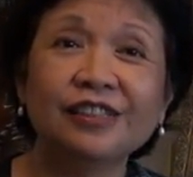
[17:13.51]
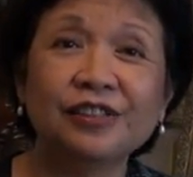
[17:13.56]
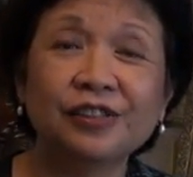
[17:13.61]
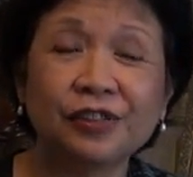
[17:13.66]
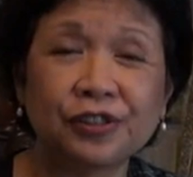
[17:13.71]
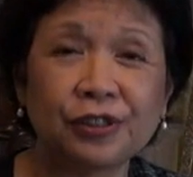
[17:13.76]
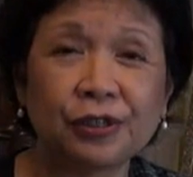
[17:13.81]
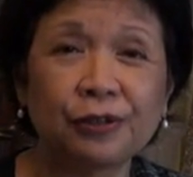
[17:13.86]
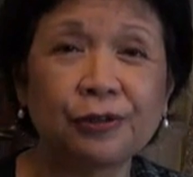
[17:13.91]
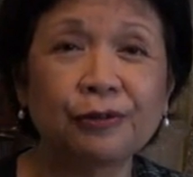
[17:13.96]

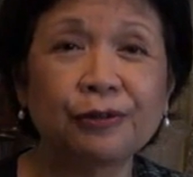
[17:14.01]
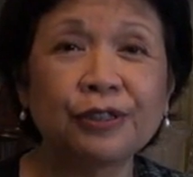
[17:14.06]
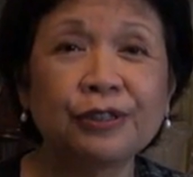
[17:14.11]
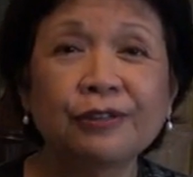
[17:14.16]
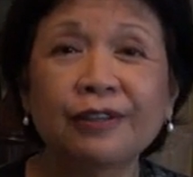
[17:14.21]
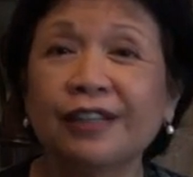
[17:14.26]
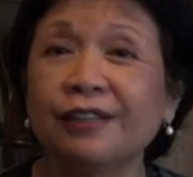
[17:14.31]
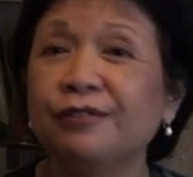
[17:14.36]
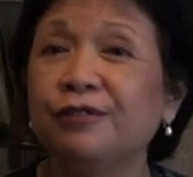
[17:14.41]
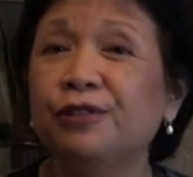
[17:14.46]
So you
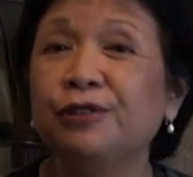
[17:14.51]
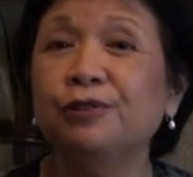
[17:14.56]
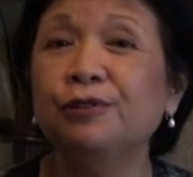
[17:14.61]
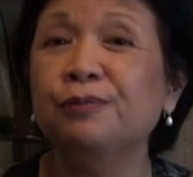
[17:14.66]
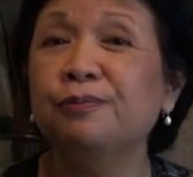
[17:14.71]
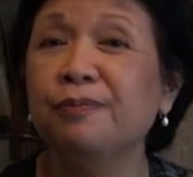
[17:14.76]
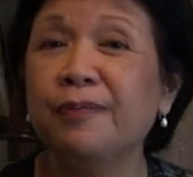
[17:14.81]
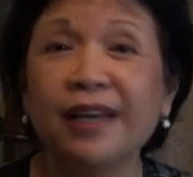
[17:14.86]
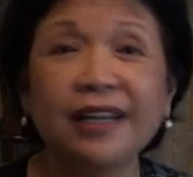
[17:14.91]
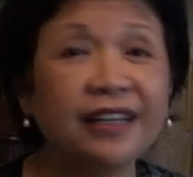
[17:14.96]
can
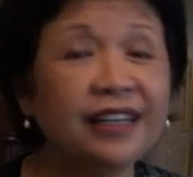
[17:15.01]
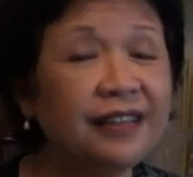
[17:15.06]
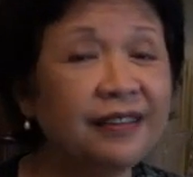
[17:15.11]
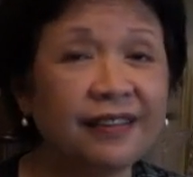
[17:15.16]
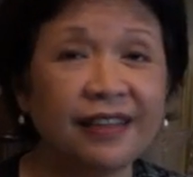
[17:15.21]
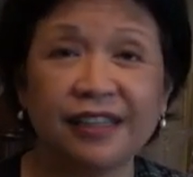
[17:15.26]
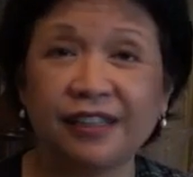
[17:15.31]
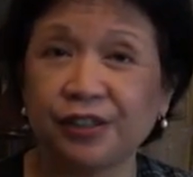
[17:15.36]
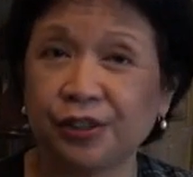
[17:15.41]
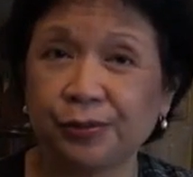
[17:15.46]
do many
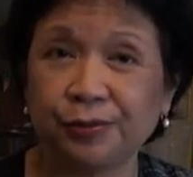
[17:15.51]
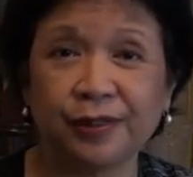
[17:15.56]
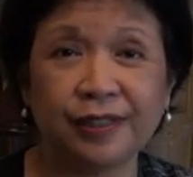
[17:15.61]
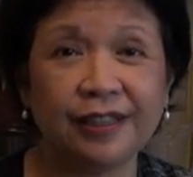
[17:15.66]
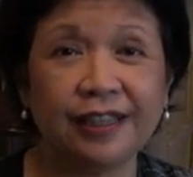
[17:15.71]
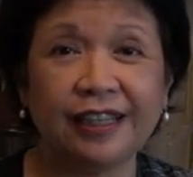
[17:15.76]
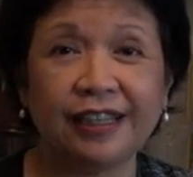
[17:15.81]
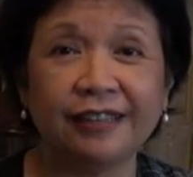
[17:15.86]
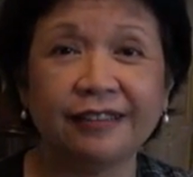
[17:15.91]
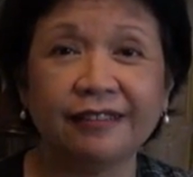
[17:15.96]
things
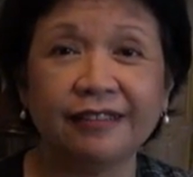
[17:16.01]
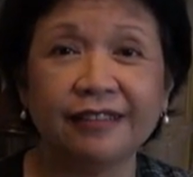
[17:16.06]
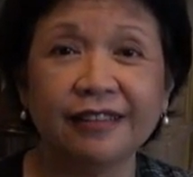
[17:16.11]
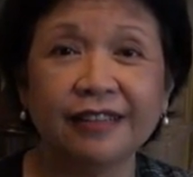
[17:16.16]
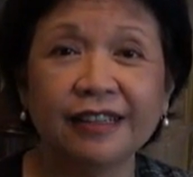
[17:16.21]
with it.